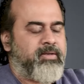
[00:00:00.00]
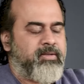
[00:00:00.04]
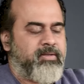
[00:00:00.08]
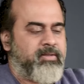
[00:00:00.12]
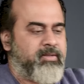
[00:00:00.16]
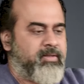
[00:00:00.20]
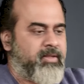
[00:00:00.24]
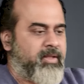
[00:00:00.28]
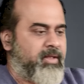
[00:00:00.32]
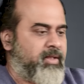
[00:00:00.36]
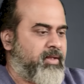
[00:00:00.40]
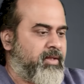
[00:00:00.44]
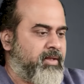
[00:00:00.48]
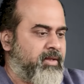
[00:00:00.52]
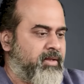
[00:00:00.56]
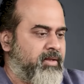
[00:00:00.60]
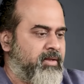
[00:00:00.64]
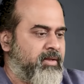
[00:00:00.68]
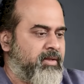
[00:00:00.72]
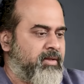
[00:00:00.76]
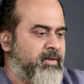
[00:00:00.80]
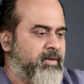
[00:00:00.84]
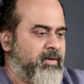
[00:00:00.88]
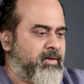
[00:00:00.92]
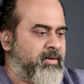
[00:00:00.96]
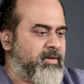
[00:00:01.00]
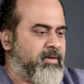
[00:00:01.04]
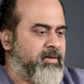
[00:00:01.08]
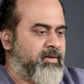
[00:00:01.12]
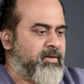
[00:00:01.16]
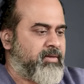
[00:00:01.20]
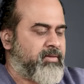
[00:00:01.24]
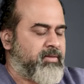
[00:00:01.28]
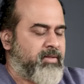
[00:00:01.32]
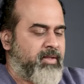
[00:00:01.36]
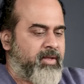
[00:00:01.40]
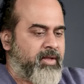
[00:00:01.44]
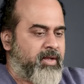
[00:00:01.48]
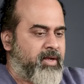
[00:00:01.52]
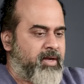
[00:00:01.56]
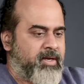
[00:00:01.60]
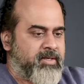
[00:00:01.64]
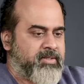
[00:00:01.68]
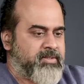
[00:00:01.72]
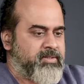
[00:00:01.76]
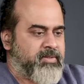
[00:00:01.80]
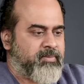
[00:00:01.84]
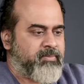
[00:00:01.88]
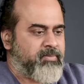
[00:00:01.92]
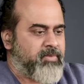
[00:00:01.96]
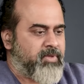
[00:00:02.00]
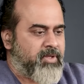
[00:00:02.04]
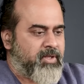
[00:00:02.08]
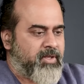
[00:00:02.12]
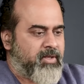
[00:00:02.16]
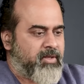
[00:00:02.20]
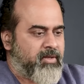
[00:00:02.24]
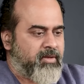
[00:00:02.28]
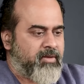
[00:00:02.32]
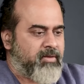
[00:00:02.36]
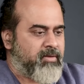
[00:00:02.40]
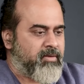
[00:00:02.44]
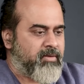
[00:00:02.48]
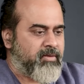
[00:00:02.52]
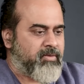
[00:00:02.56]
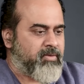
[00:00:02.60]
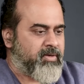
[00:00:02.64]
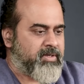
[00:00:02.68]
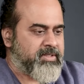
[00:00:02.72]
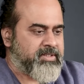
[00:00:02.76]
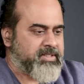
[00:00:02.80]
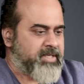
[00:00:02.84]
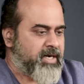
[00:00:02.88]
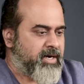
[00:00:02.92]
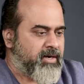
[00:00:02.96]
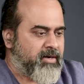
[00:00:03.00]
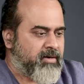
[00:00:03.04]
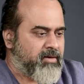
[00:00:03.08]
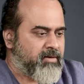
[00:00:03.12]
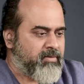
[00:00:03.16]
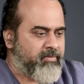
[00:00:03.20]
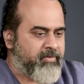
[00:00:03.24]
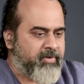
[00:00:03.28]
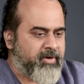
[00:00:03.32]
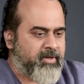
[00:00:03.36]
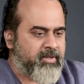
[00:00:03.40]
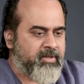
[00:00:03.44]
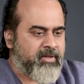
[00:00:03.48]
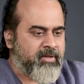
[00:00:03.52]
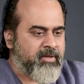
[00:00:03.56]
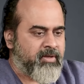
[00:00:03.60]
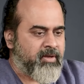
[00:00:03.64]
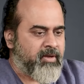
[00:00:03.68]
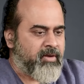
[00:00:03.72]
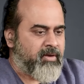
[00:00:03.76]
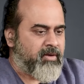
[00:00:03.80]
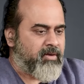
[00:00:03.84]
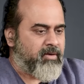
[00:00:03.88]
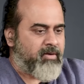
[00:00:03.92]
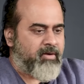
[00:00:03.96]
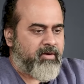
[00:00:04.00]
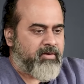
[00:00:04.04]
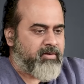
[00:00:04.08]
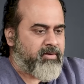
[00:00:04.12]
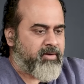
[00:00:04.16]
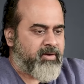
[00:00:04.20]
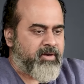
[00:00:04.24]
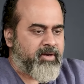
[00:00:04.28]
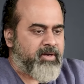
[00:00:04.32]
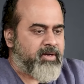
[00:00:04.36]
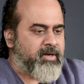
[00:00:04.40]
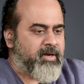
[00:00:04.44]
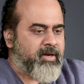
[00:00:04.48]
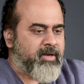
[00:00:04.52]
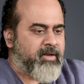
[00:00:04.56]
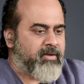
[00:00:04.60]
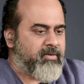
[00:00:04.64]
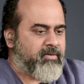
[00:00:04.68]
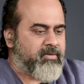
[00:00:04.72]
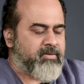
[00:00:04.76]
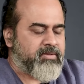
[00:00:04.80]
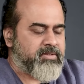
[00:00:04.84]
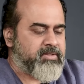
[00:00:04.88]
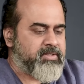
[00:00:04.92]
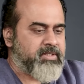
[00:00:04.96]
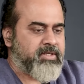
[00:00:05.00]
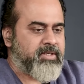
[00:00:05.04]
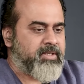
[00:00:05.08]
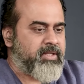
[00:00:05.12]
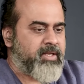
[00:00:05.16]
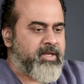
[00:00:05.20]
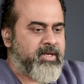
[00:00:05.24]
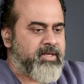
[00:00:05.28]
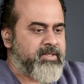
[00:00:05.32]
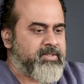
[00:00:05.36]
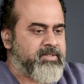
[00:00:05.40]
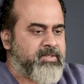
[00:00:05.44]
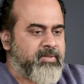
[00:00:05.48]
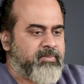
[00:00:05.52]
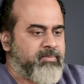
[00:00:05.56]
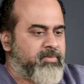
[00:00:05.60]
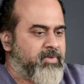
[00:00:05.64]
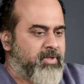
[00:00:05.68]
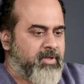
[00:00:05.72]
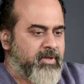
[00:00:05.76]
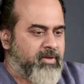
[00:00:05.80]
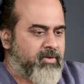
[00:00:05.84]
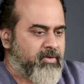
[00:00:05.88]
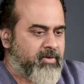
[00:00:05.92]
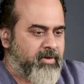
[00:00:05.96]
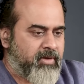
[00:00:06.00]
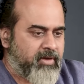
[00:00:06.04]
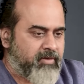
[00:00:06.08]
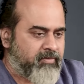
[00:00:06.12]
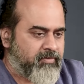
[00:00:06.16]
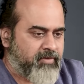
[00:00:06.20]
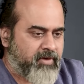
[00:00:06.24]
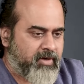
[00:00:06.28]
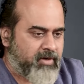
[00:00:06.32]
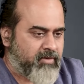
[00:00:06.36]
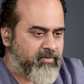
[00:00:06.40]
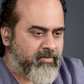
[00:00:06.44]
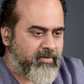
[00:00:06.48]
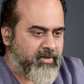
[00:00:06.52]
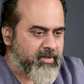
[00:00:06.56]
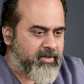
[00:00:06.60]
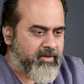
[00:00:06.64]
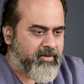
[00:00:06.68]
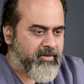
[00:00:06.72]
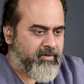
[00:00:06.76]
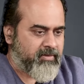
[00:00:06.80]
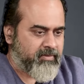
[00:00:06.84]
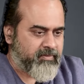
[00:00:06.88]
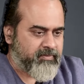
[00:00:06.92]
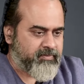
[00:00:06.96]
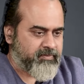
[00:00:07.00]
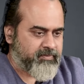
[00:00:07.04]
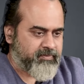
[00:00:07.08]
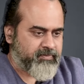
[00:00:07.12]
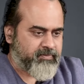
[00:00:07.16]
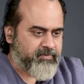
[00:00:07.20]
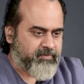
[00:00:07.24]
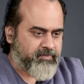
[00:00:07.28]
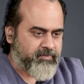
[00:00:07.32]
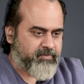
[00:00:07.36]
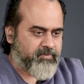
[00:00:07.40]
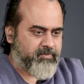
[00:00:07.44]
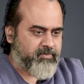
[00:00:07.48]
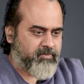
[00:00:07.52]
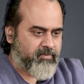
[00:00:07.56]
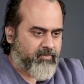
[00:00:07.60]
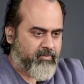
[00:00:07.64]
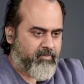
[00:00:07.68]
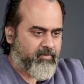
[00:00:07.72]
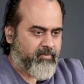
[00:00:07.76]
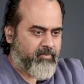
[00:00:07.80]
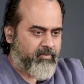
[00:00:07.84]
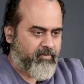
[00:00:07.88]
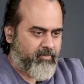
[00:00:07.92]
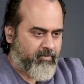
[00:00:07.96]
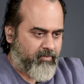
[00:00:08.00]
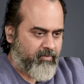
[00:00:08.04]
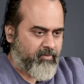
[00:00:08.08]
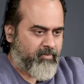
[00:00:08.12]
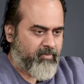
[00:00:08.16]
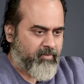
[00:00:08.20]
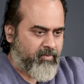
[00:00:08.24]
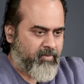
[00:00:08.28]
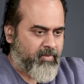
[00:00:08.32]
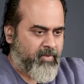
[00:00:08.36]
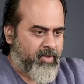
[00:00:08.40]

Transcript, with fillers: they they are something you are saddled with alternately you could say they are something you're gifted with hmm?